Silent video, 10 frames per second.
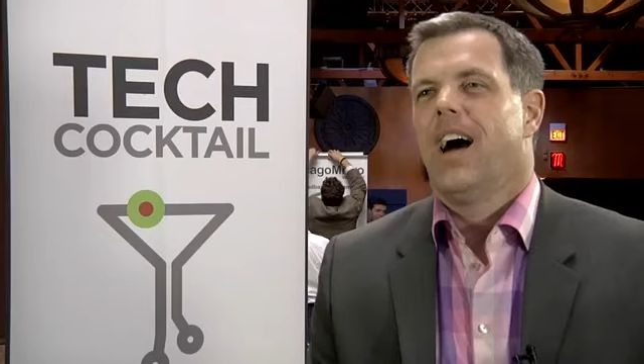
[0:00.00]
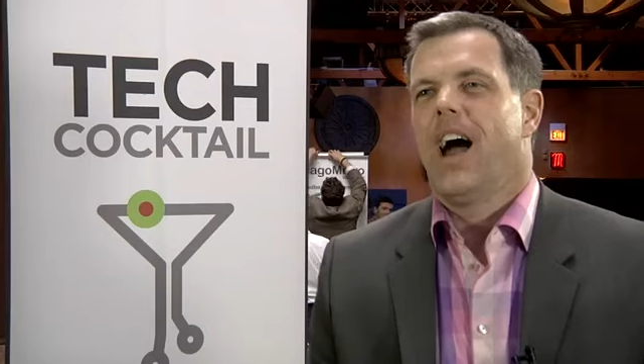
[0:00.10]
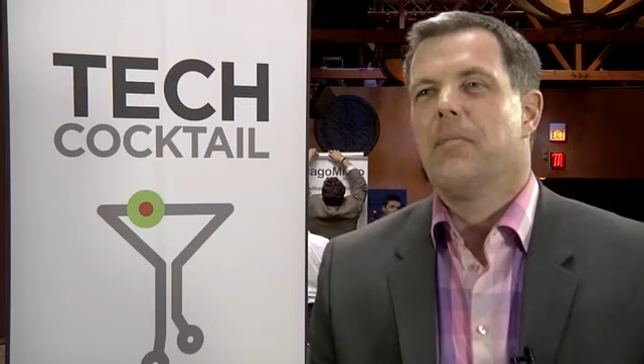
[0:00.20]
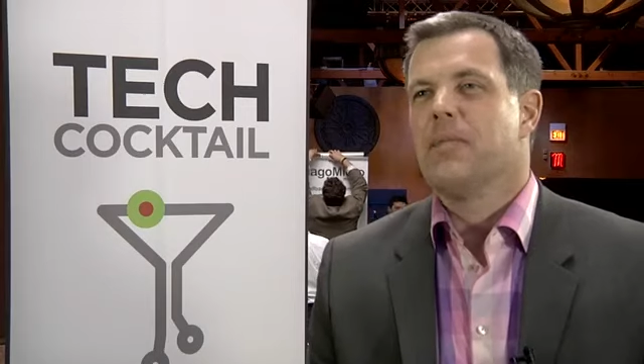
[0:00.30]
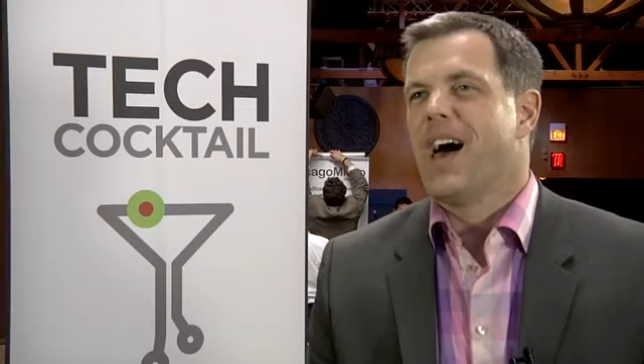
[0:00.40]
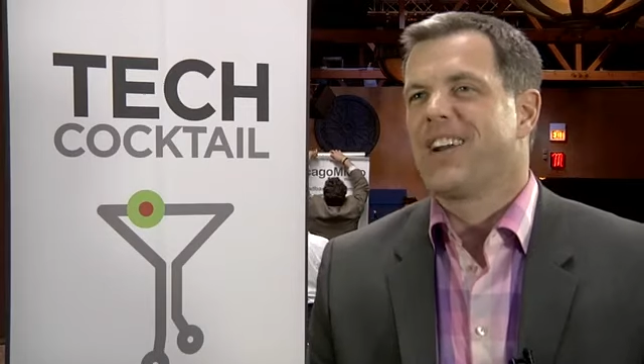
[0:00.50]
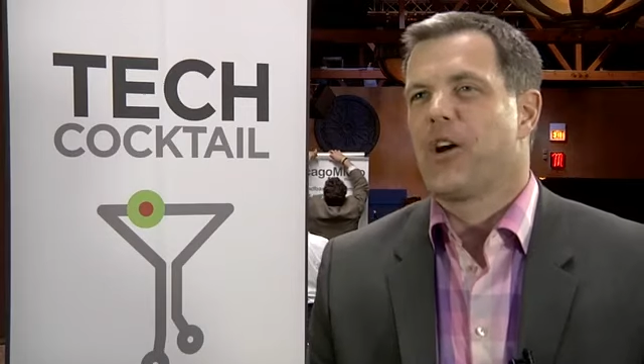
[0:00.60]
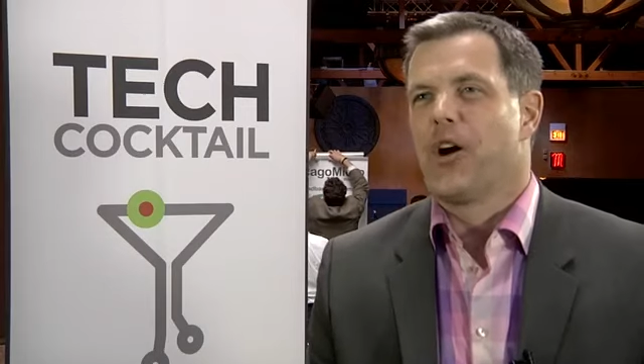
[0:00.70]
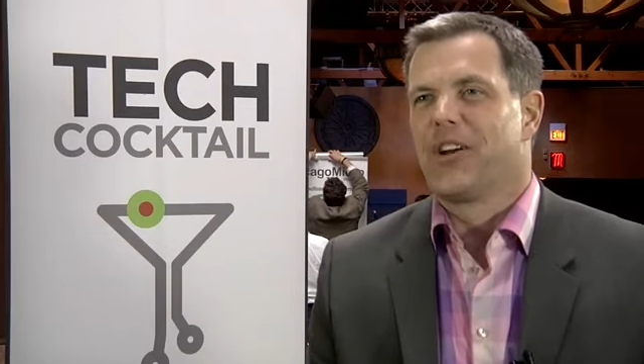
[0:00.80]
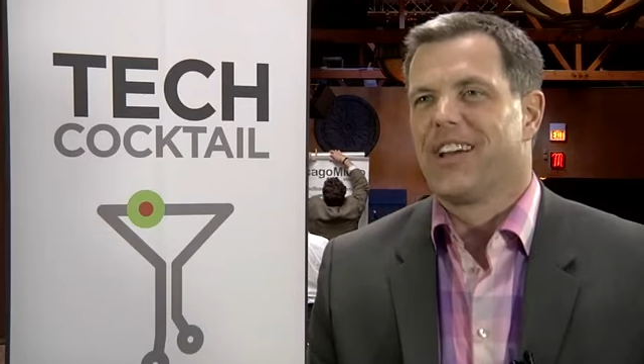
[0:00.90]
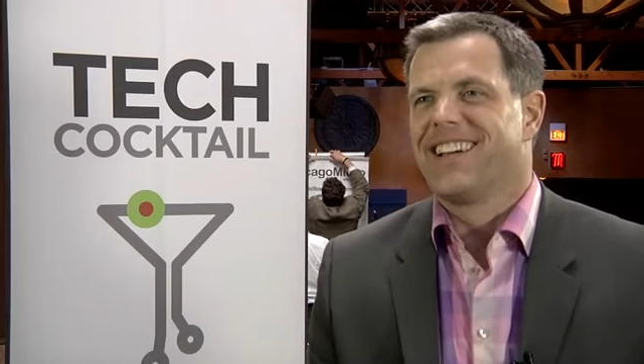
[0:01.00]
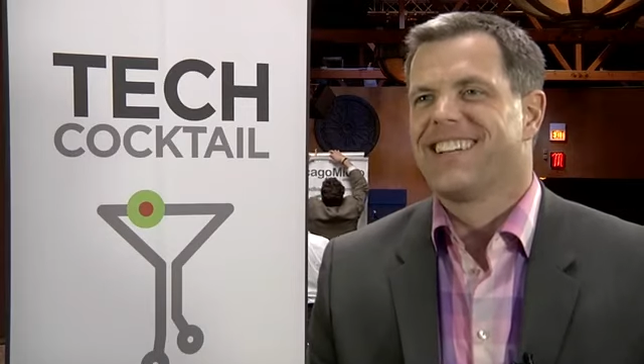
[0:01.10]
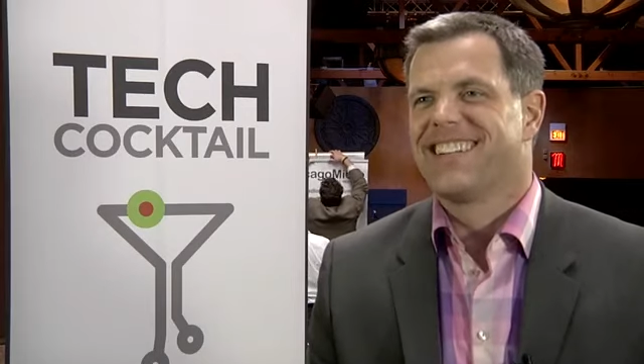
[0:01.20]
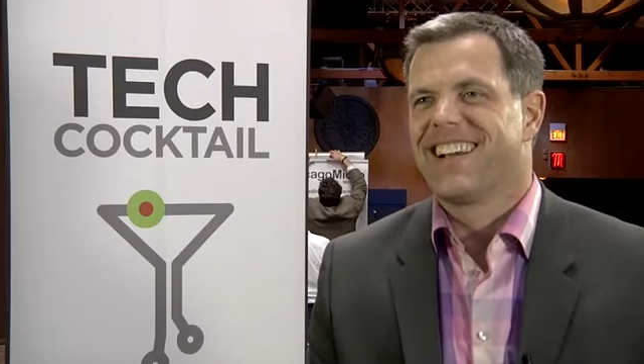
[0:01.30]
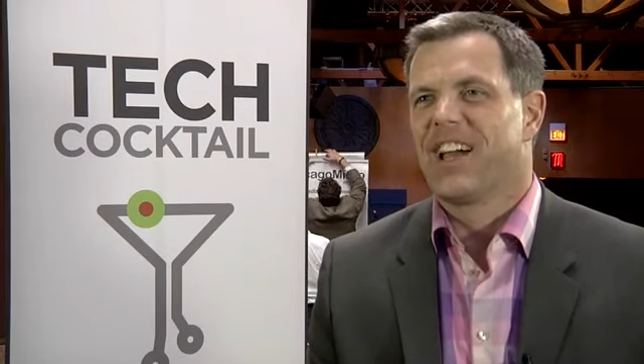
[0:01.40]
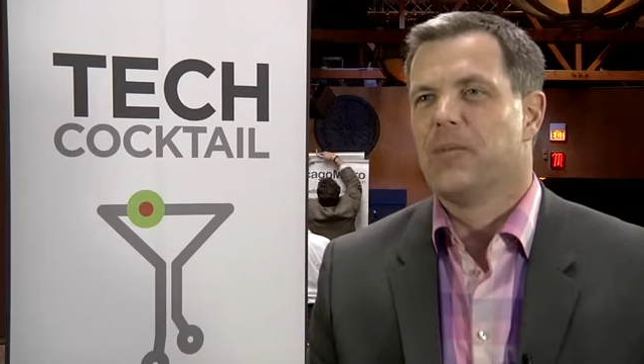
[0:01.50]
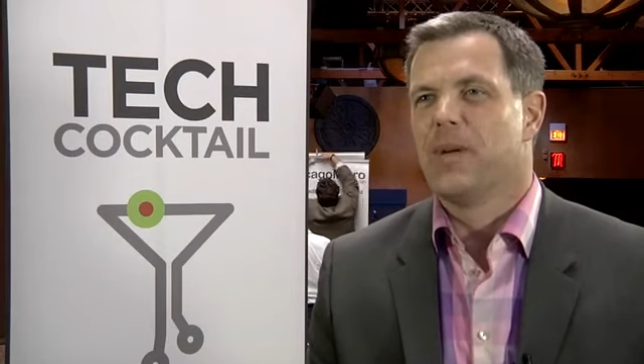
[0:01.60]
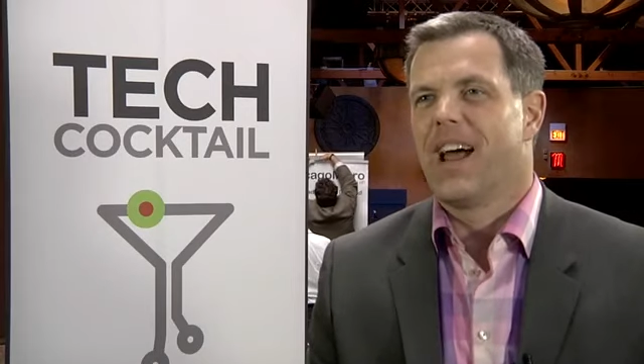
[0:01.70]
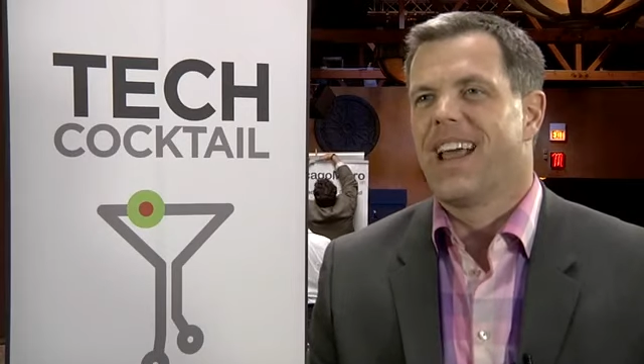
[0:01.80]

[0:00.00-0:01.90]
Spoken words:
I am not a car guy, I gotta admit.